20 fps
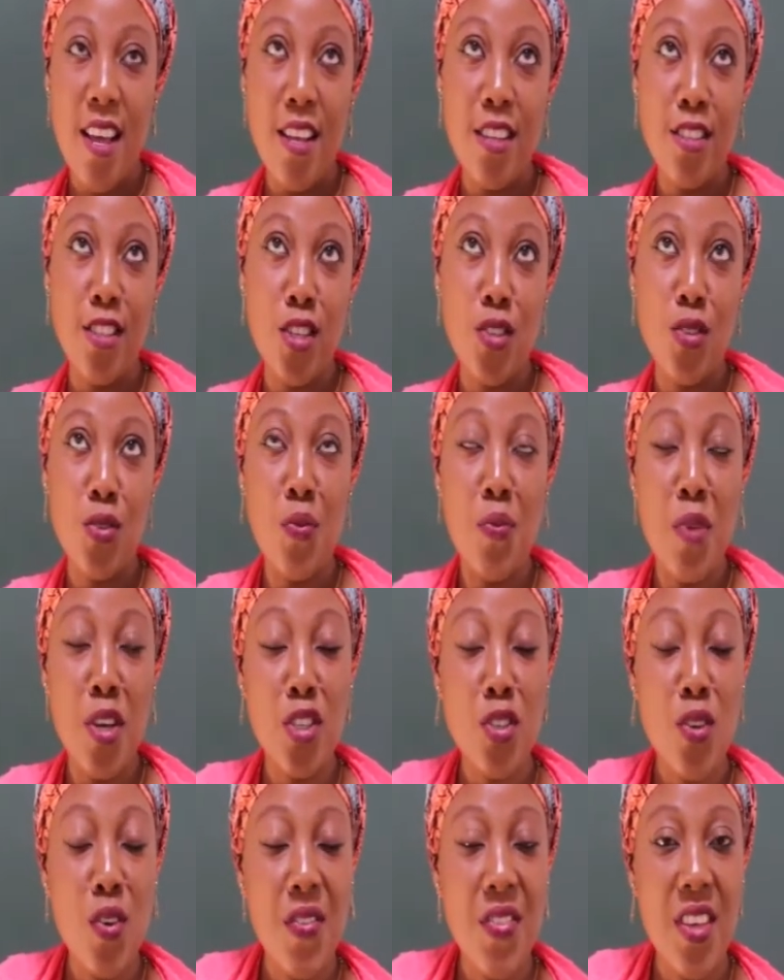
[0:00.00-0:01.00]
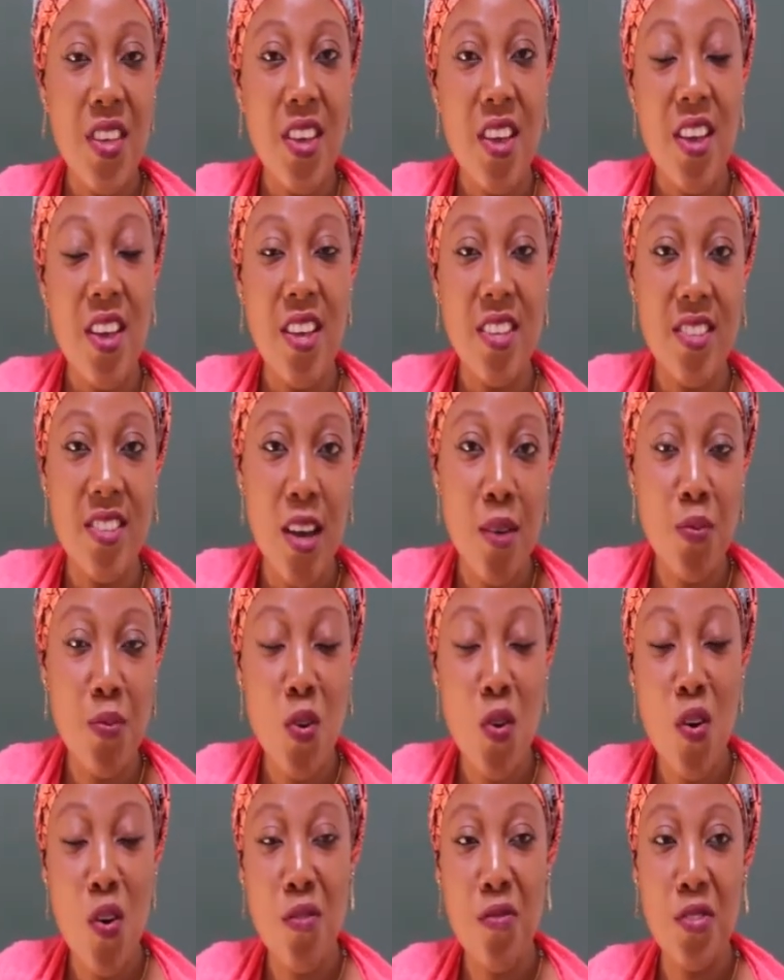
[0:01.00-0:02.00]
they should mention the
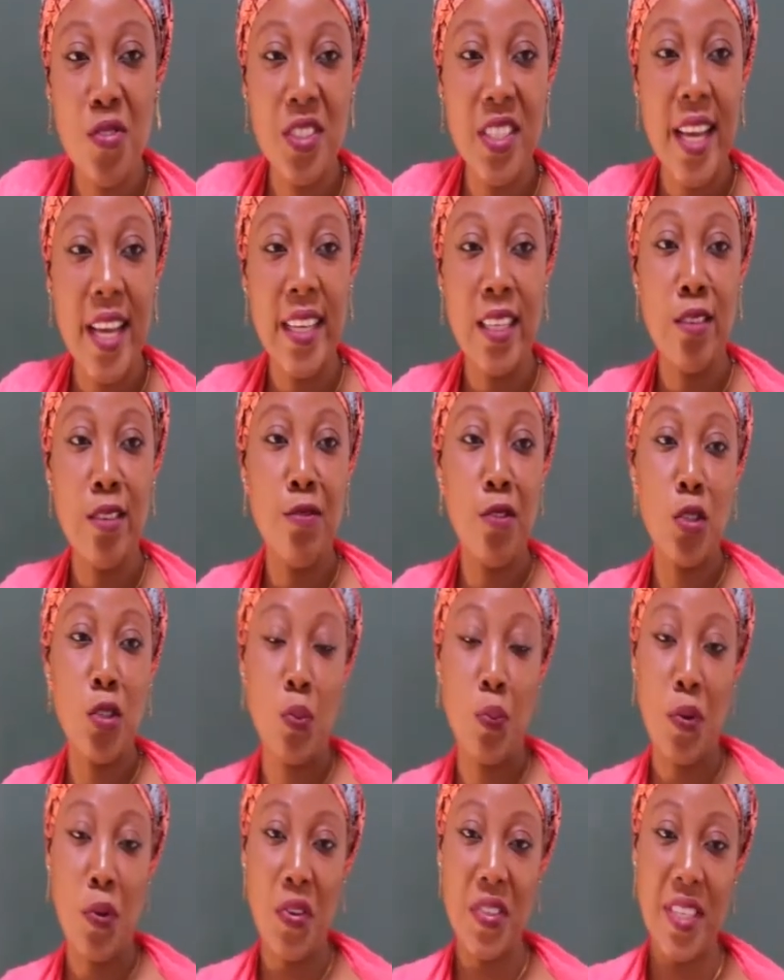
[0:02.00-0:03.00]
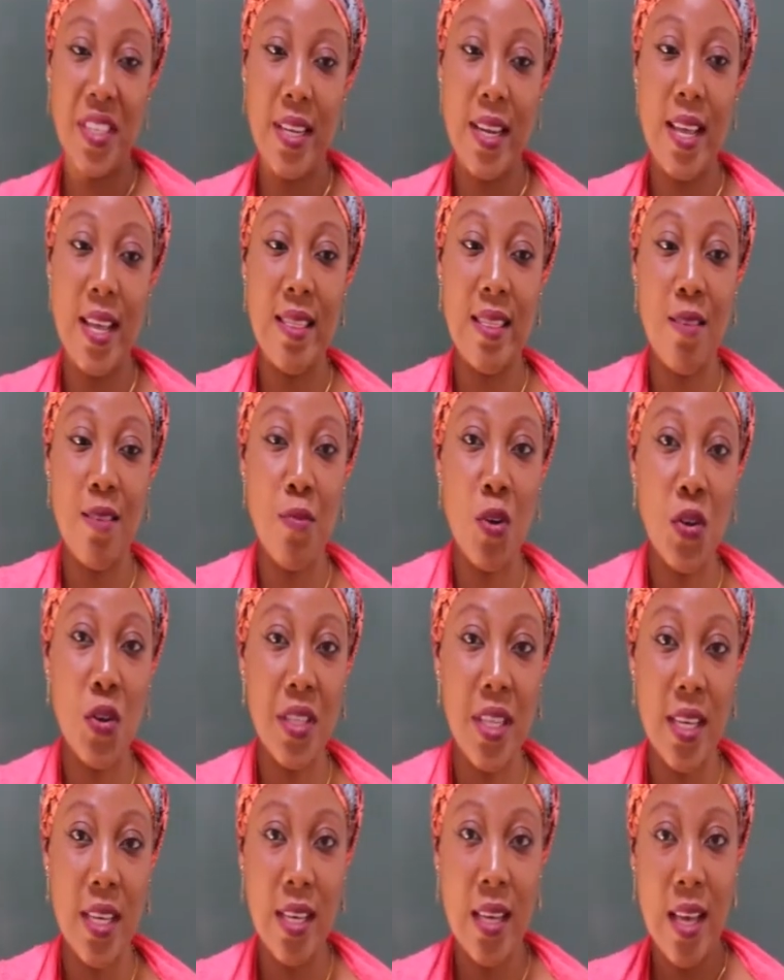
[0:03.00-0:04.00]
example of food that give us protein in the
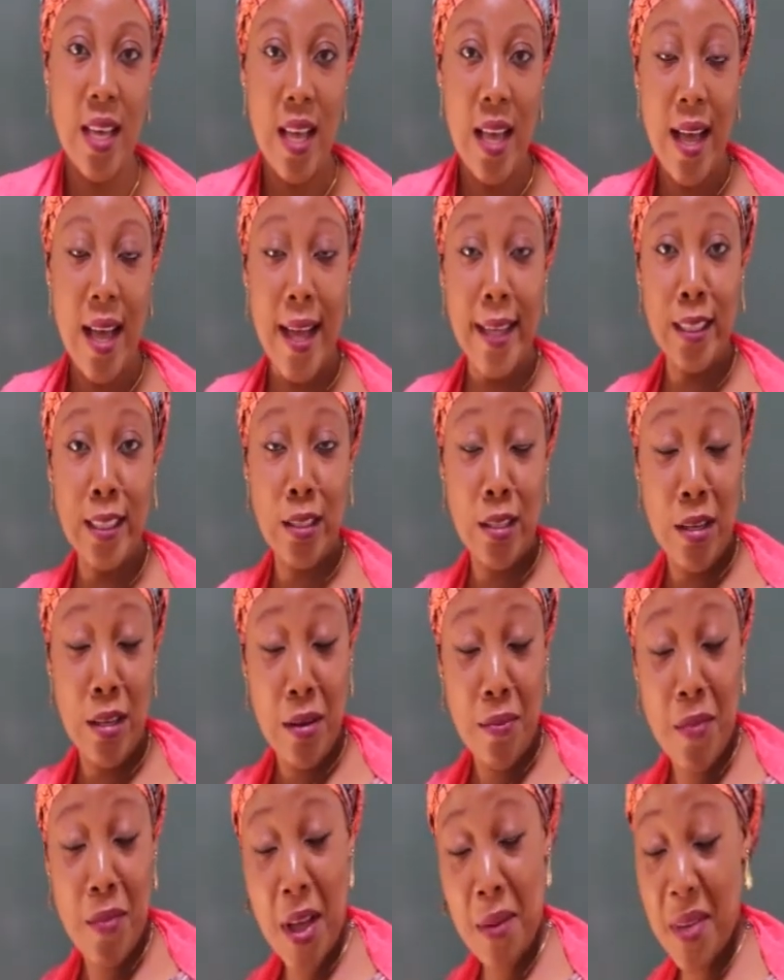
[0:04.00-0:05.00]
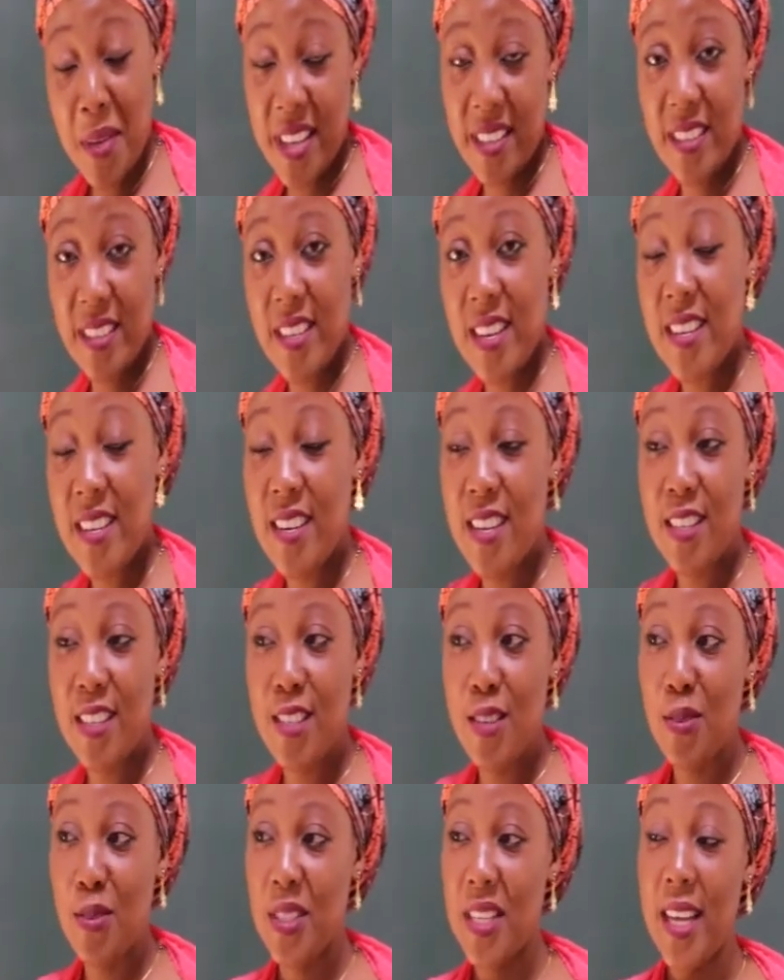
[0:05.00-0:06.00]
body, and by men seeing it,
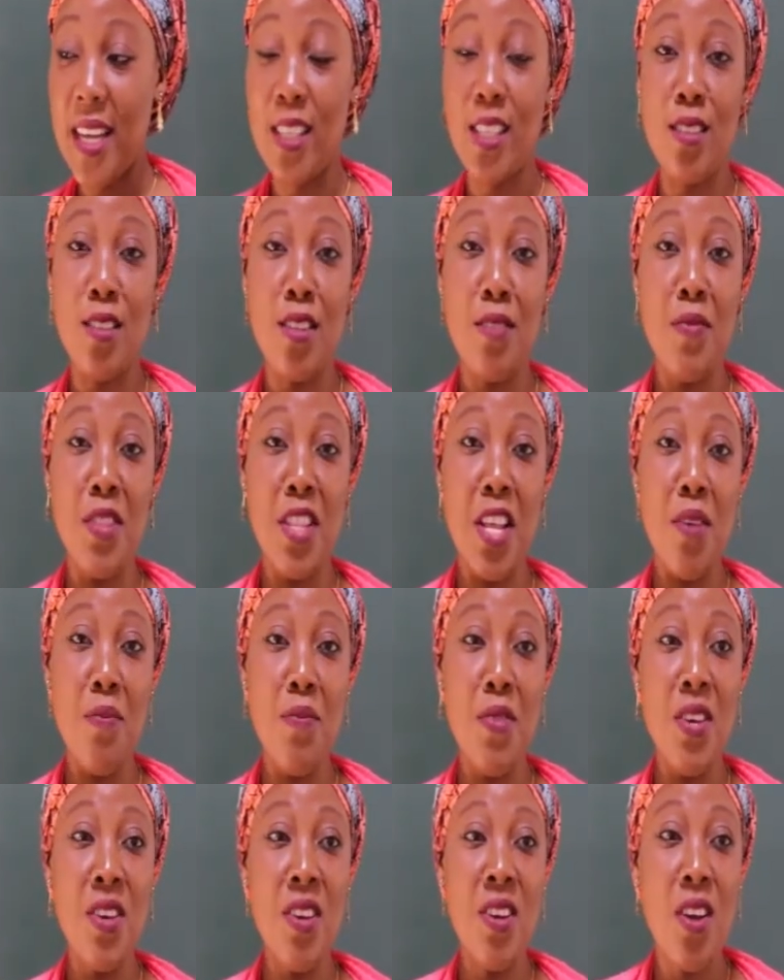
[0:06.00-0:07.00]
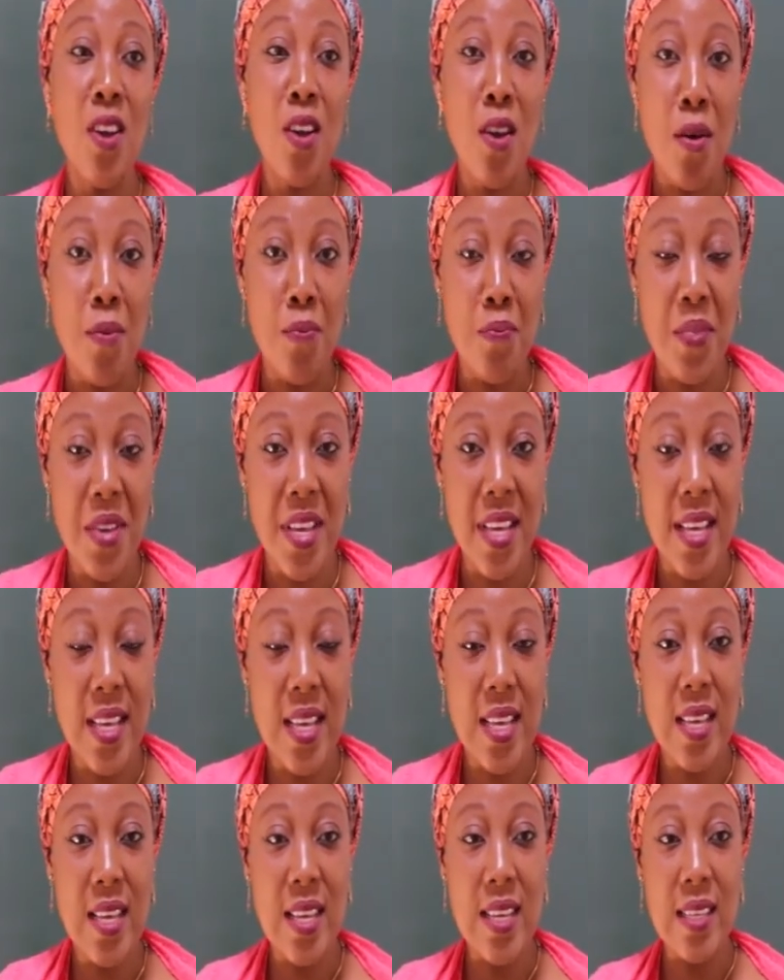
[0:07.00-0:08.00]
they will start naming
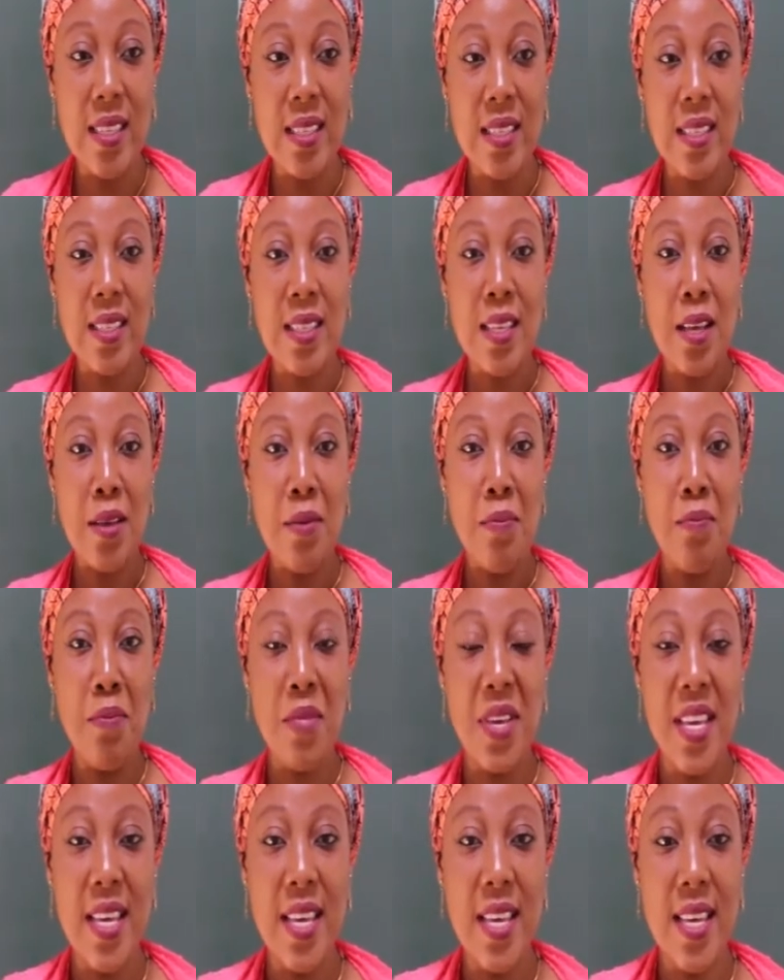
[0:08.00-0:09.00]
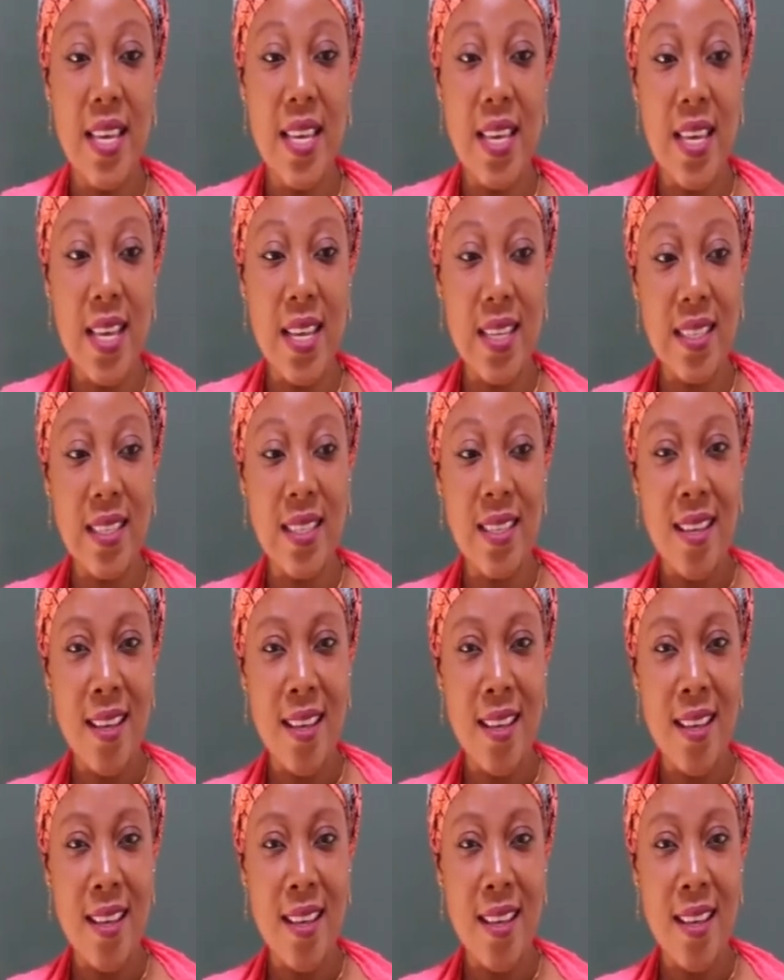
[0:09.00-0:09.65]
beans, meat,